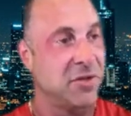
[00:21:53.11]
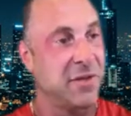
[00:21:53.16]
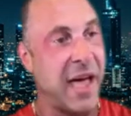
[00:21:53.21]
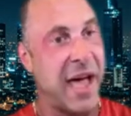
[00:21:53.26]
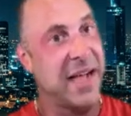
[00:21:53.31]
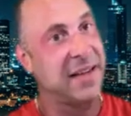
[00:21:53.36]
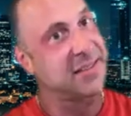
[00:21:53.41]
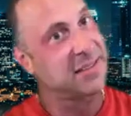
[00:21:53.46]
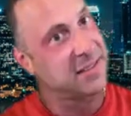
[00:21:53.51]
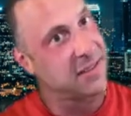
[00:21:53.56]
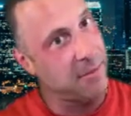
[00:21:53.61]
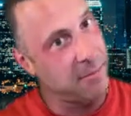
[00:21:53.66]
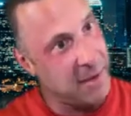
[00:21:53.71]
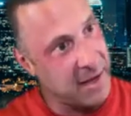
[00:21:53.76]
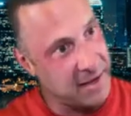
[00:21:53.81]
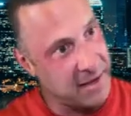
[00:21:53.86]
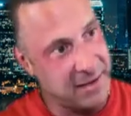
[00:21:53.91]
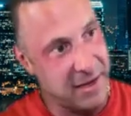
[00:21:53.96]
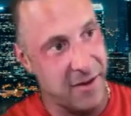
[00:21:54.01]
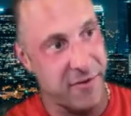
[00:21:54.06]
So that's
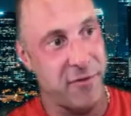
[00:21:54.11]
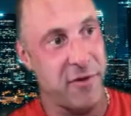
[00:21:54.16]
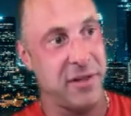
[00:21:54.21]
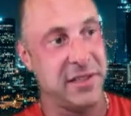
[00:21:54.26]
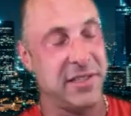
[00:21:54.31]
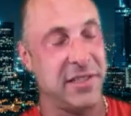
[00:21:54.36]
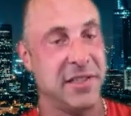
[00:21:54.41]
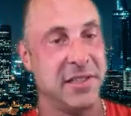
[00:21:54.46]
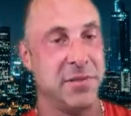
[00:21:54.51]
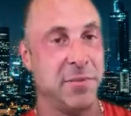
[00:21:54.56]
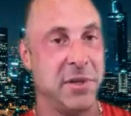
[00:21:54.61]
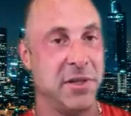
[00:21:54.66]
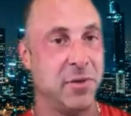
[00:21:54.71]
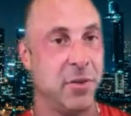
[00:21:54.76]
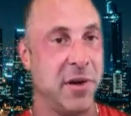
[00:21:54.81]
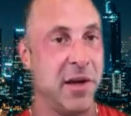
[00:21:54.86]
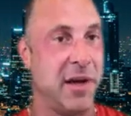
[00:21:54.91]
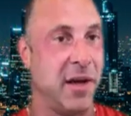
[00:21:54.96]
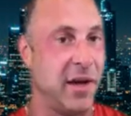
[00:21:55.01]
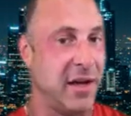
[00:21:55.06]
the big differences
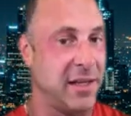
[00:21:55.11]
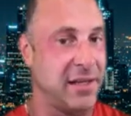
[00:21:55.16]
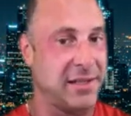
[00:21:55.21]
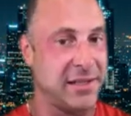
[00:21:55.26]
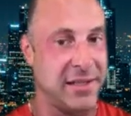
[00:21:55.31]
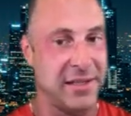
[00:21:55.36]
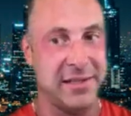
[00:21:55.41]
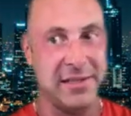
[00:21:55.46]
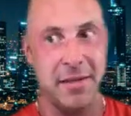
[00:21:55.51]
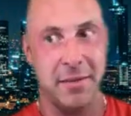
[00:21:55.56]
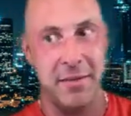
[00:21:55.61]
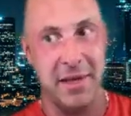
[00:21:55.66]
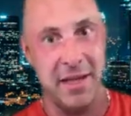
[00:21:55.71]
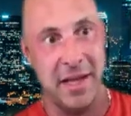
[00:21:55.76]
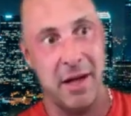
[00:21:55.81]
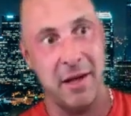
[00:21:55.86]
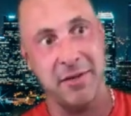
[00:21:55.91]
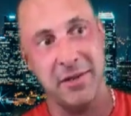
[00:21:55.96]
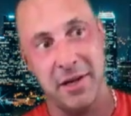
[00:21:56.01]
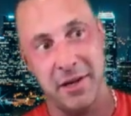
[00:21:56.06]
between us and
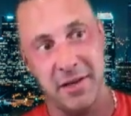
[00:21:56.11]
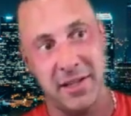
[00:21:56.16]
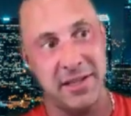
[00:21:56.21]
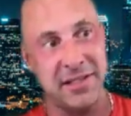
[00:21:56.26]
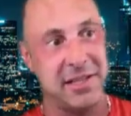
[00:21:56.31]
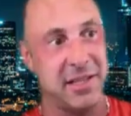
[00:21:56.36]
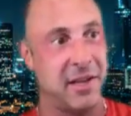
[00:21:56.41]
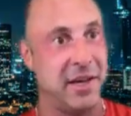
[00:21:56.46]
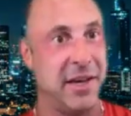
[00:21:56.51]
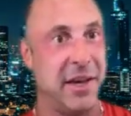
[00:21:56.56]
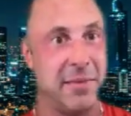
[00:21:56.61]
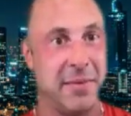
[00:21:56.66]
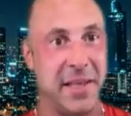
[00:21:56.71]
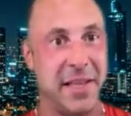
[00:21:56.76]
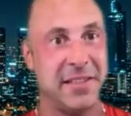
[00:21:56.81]
somebody out there that's selling